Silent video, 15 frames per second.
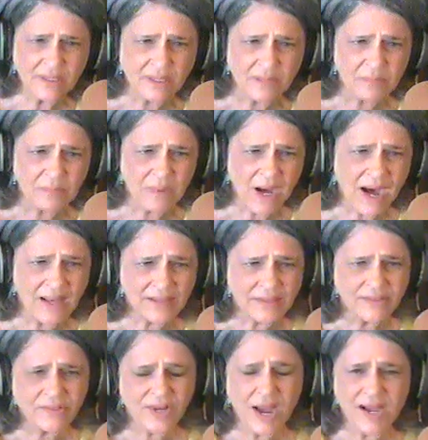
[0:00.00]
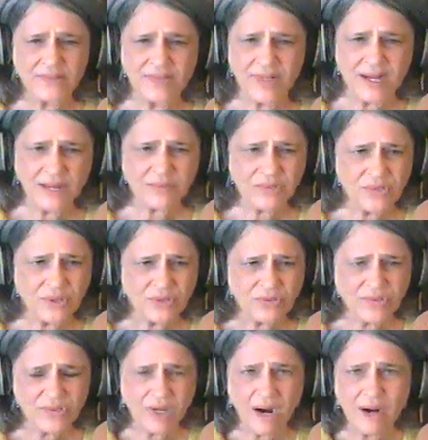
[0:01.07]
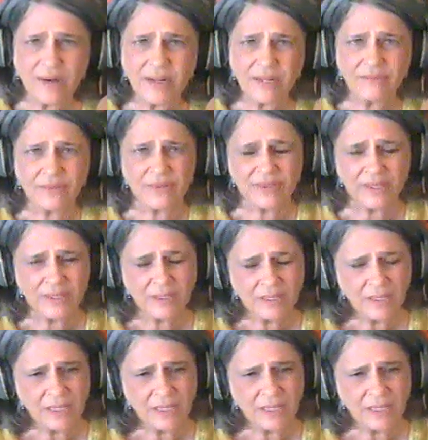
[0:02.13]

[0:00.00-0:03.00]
He apologized, said, "I'm so sorry for the."